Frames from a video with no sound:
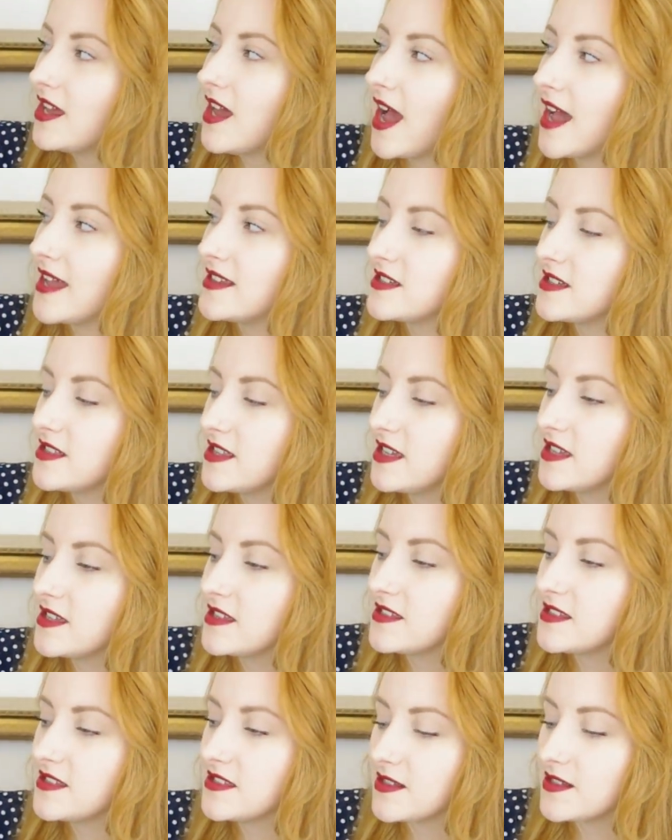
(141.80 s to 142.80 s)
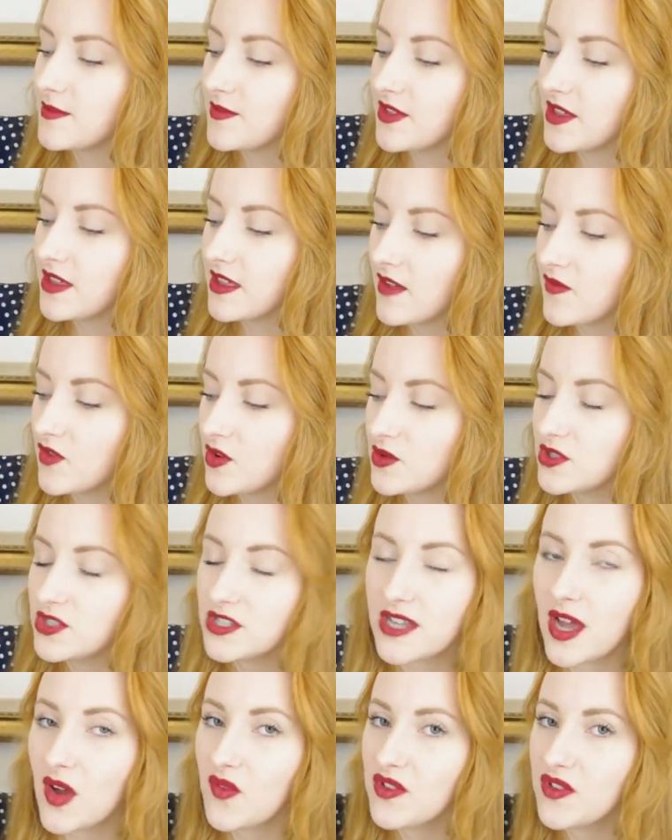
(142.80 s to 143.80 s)
and I think this is something everyone
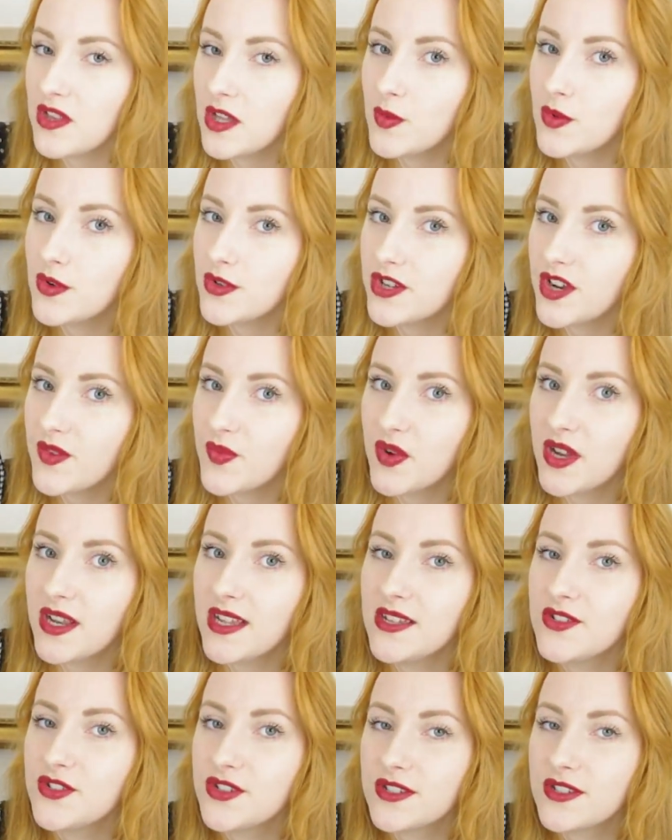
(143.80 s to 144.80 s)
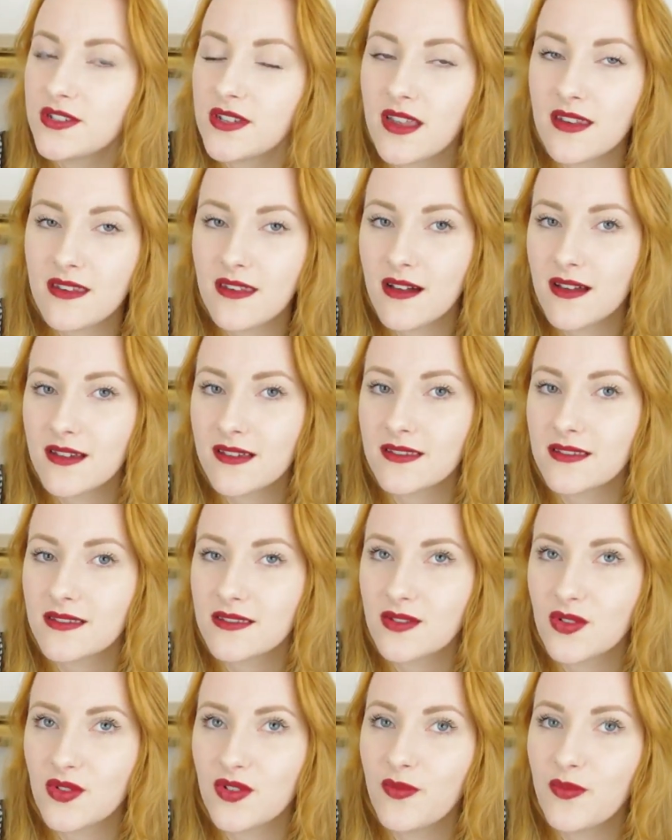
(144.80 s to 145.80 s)
should have in their wardrobe really, just a nice
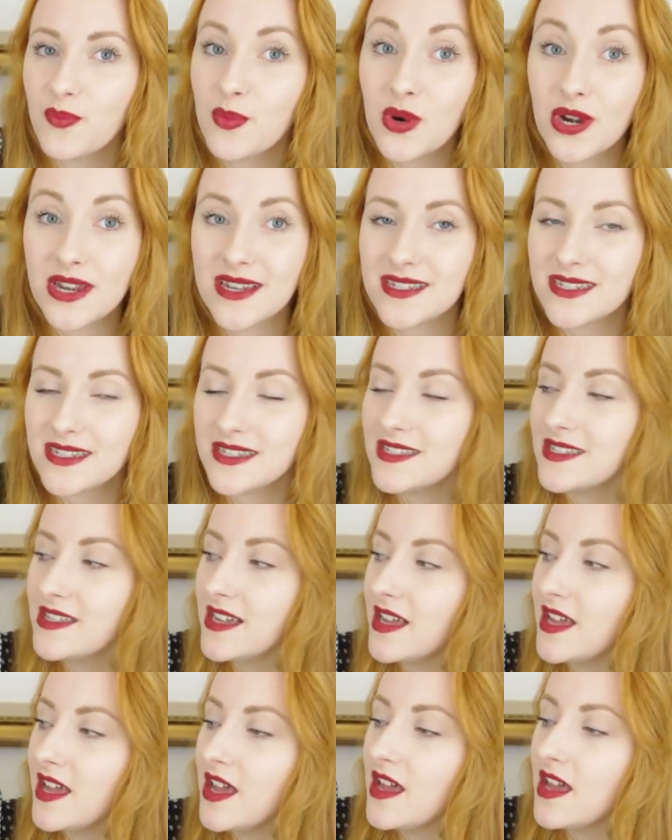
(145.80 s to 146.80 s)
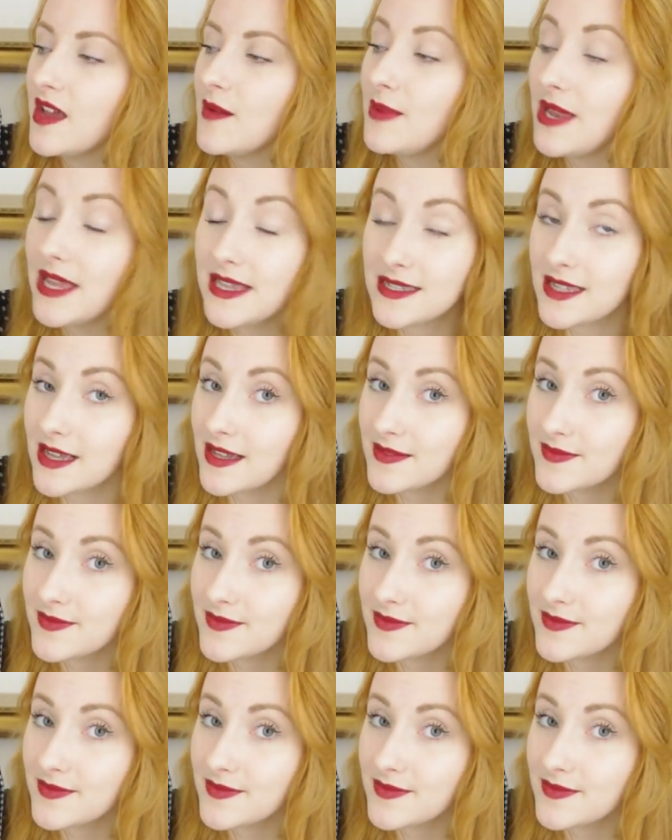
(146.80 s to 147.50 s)
sort of printed blazer.